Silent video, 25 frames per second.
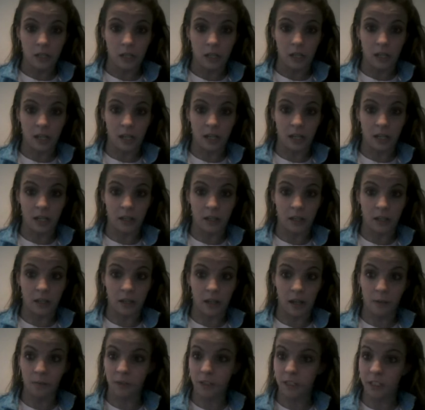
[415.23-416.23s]
And
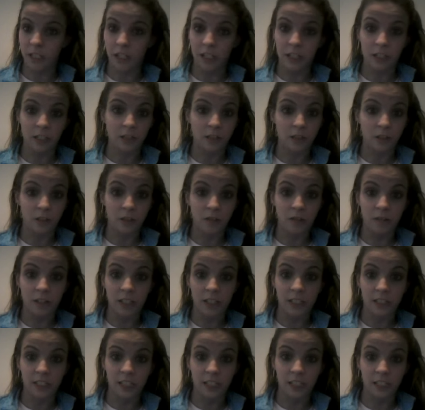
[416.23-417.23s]
I was not going to go through
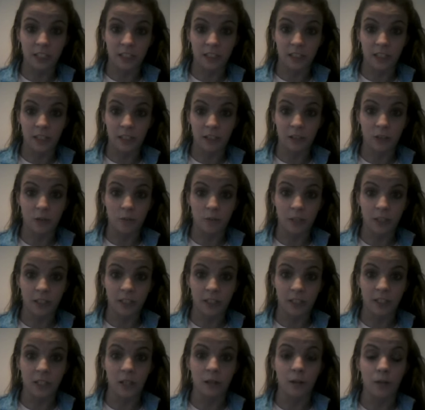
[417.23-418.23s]
that sickness. I just
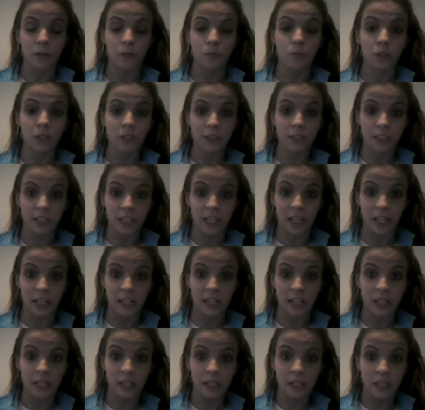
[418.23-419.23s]
wasn't. Now, I will
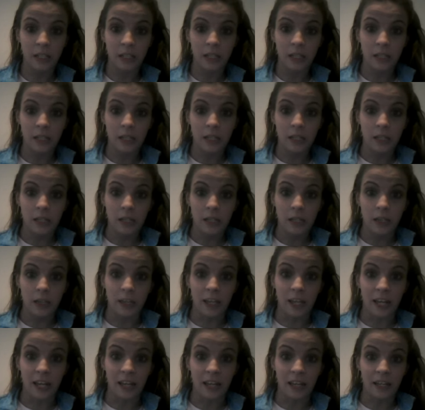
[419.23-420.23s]
say
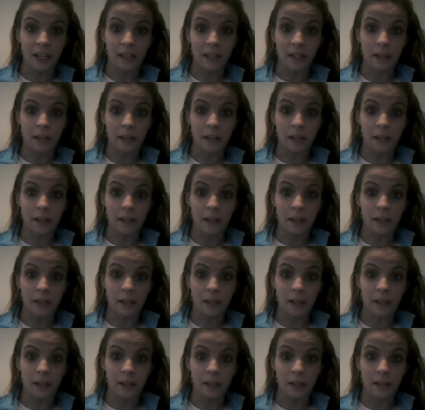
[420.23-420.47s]
that